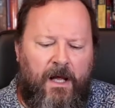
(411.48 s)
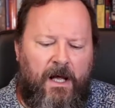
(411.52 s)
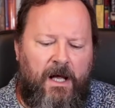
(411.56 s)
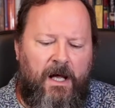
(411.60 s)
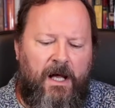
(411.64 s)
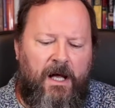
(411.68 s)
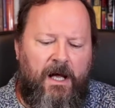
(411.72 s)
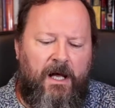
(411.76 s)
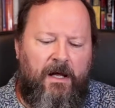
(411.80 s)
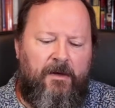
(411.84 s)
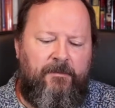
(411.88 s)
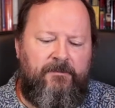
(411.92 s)

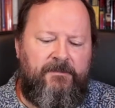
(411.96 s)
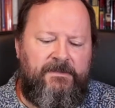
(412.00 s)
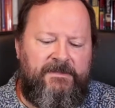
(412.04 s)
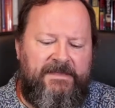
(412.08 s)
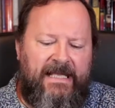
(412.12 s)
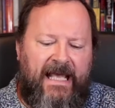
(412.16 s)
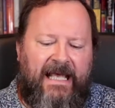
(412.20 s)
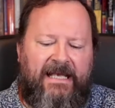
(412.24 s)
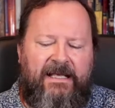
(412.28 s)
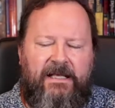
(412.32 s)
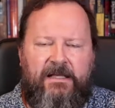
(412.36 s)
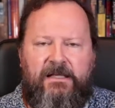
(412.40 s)

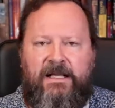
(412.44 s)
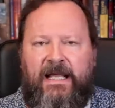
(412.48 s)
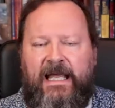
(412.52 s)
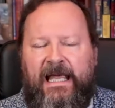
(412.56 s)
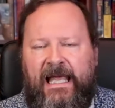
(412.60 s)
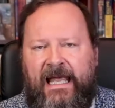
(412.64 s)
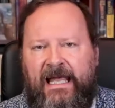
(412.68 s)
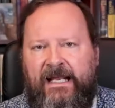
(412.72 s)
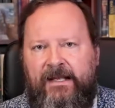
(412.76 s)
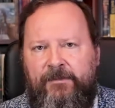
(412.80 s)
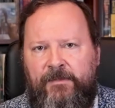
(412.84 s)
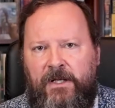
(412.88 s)
Daniel
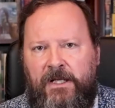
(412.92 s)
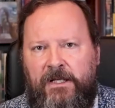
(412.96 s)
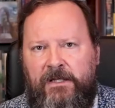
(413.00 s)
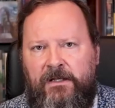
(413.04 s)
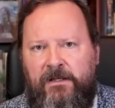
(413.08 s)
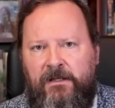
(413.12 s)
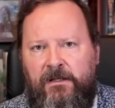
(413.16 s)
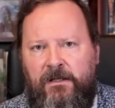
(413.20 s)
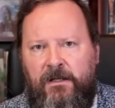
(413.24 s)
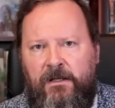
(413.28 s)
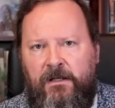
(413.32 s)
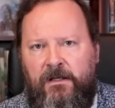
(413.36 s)

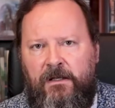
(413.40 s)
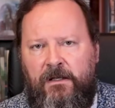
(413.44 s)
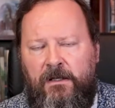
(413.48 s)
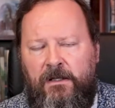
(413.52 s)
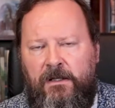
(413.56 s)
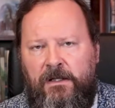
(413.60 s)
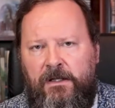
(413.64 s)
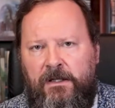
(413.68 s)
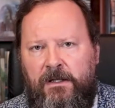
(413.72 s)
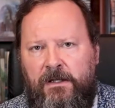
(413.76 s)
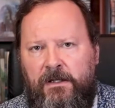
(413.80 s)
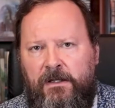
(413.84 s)
Kahneman
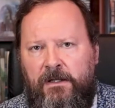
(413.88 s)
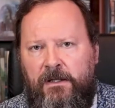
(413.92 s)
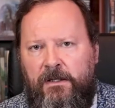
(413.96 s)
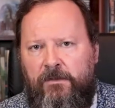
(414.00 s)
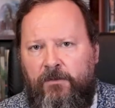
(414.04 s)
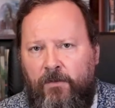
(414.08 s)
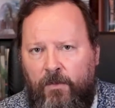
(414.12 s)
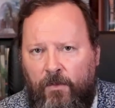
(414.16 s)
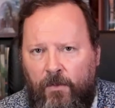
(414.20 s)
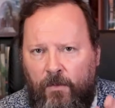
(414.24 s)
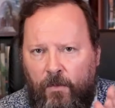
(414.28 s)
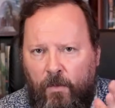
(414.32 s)

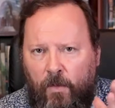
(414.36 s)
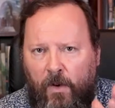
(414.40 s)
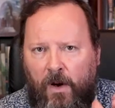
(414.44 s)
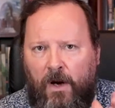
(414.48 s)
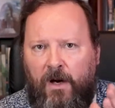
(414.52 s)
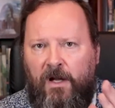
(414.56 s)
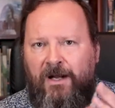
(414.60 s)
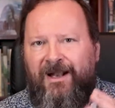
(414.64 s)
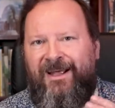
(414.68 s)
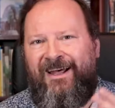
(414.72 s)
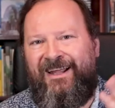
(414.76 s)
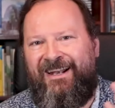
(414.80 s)

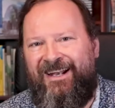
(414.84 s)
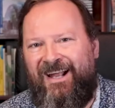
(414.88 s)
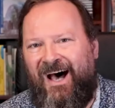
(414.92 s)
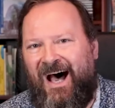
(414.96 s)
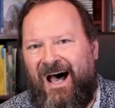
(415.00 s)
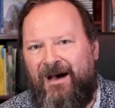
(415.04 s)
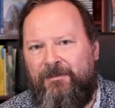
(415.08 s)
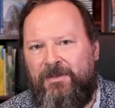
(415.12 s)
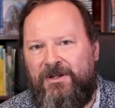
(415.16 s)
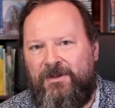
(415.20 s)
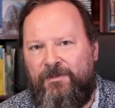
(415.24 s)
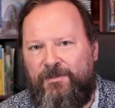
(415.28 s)
won a
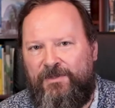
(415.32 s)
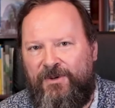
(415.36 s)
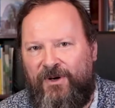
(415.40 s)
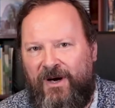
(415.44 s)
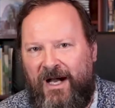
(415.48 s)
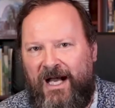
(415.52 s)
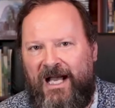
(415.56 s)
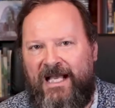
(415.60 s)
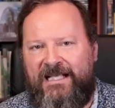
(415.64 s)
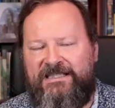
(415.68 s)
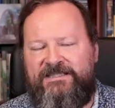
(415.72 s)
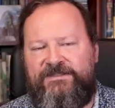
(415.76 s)
Nobel
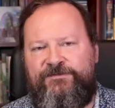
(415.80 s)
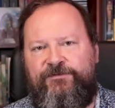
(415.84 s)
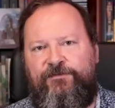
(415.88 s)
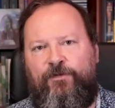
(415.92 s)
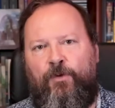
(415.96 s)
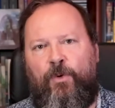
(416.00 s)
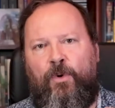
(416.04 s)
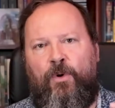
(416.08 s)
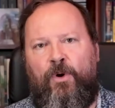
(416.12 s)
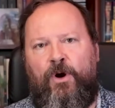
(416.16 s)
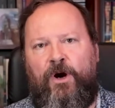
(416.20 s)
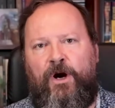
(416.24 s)
Prize
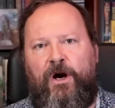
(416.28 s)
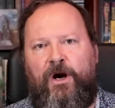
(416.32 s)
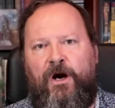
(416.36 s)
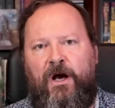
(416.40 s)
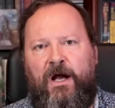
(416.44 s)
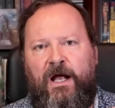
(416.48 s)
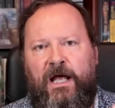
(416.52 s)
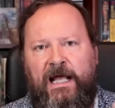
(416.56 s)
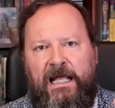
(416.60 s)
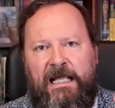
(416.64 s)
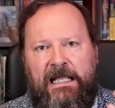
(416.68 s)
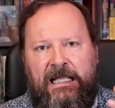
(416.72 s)
for
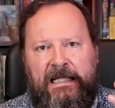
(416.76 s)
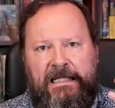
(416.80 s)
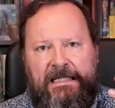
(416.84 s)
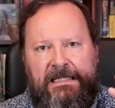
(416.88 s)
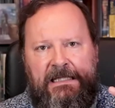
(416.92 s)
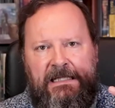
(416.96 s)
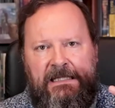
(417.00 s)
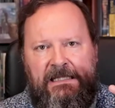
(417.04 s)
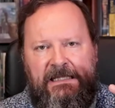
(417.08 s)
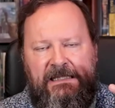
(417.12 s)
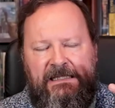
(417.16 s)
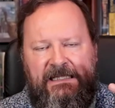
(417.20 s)

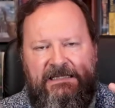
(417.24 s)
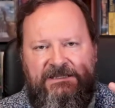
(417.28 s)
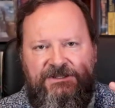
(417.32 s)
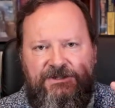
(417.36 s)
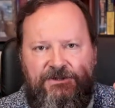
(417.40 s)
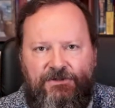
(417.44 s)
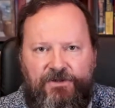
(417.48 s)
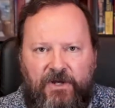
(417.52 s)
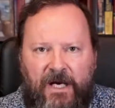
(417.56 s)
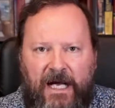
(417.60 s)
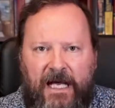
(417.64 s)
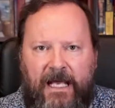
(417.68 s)

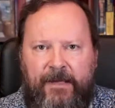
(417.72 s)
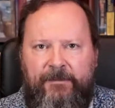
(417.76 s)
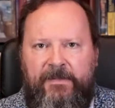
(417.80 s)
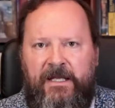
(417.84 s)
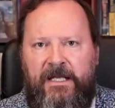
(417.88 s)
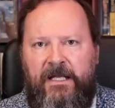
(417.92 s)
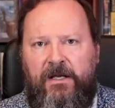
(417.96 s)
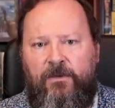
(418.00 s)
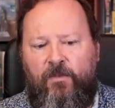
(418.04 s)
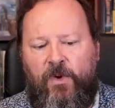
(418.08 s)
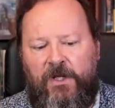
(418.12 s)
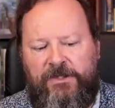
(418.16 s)

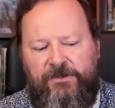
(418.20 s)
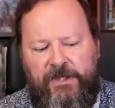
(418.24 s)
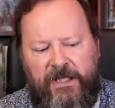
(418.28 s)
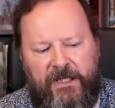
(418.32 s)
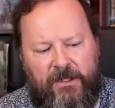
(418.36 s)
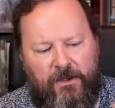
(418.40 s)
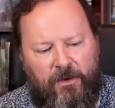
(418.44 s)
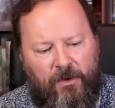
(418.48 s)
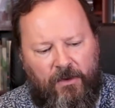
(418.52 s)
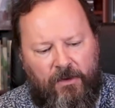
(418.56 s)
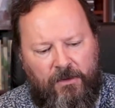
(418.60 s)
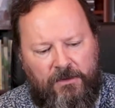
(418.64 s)
describing what he
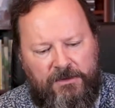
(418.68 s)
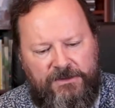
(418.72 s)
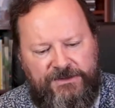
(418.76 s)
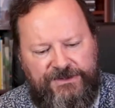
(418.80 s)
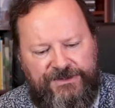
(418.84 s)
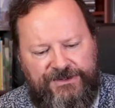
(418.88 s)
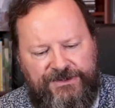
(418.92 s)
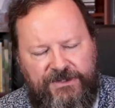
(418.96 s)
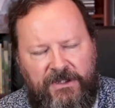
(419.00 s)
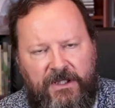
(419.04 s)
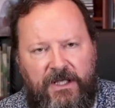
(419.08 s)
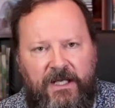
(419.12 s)

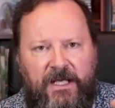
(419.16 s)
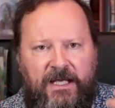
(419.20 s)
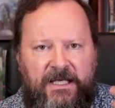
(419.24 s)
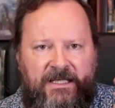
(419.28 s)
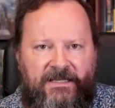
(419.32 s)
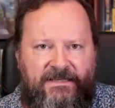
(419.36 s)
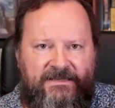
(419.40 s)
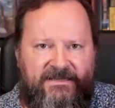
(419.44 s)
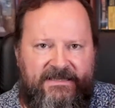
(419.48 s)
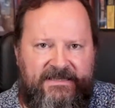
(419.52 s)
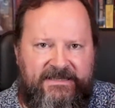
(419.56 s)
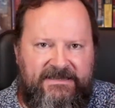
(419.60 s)
calls
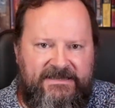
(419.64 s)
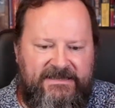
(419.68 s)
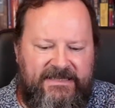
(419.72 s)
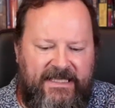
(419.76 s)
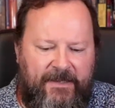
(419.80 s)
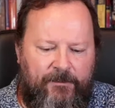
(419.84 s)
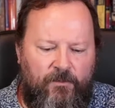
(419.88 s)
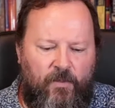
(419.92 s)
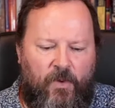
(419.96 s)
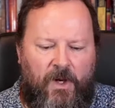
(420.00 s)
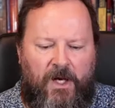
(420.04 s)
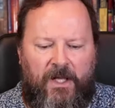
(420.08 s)

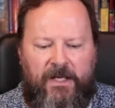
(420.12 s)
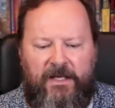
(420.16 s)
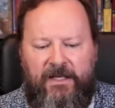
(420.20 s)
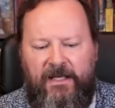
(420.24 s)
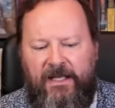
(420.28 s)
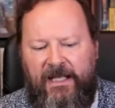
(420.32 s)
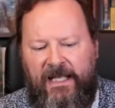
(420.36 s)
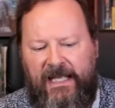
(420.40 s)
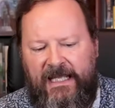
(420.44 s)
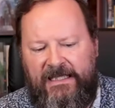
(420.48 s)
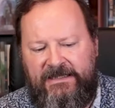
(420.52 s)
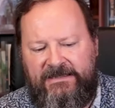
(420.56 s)
System
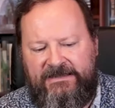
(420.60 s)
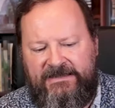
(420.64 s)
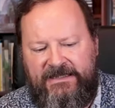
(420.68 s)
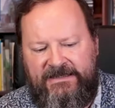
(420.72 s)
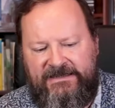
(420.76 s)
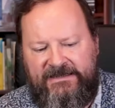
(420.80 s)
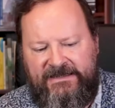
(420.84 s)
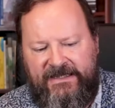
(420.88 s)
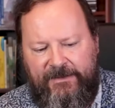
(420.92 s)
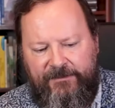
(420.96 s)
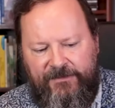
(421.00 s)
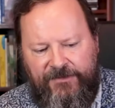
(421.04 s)
1 and
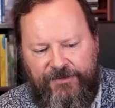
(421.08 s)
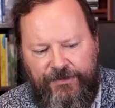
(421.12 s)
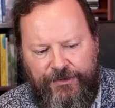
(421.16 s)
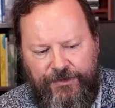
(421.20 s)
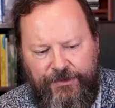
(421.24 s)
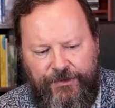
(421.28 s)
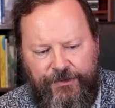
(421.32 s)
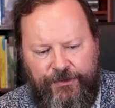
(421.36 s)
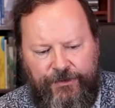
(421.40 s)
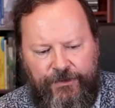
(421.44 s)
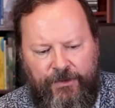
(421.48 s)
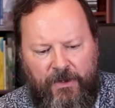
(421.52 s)
System
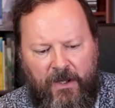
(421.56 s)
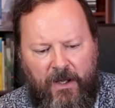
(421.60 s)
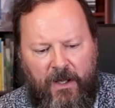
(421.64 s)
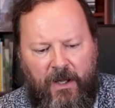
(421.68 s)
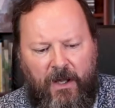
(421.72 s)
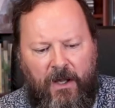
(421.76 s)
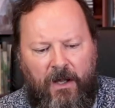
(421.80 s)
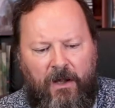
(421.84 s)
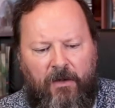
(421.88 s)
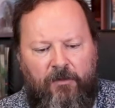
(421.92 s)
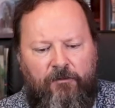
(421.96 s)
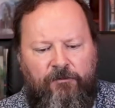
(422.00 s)
2
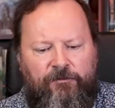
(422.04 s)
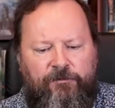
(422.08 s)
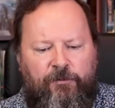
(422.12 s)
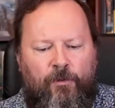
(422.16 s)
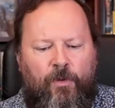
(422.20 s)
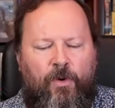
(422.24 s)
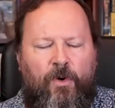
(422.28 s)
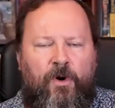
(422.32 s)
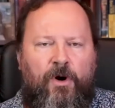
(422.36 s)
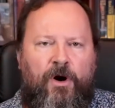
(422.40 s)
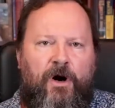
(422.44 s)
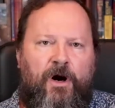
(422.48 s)

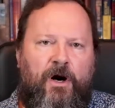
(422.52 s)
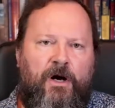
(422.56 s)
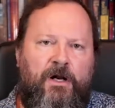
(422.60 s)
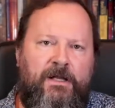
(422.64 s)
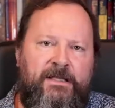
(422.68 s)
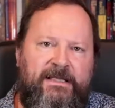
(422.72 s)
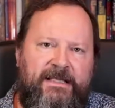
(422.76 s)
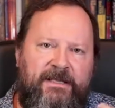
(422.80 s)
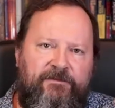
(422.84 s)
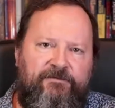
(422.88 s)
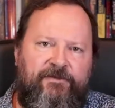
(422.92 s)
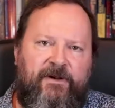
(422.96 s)
for
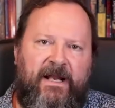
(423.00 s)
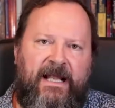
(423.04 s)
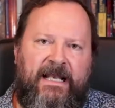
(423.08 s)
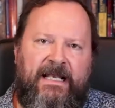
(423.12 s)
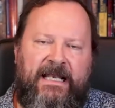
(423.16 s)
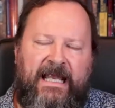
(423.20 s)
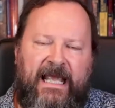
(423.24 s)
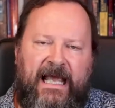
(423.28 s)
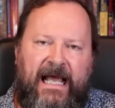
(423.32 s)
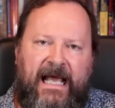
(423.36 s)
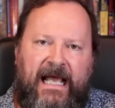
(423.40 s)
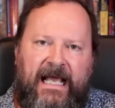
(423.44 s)

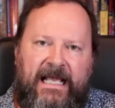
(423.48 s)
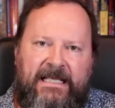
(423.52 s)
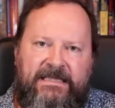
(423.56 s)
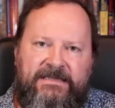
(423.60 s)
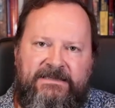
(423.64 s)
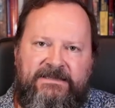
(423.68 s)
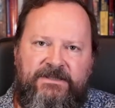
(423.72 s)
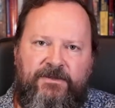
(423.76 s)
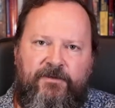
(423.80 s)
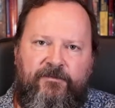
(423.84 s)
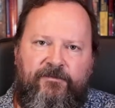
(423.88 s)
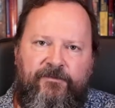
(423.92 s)
different
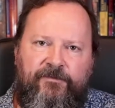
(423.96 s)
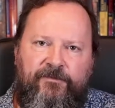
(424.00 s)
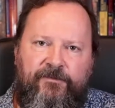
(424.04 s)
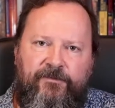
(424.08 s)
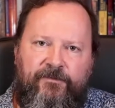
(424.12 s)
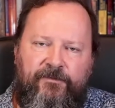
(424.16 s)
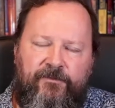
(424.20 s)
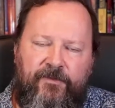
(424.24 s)
kinds of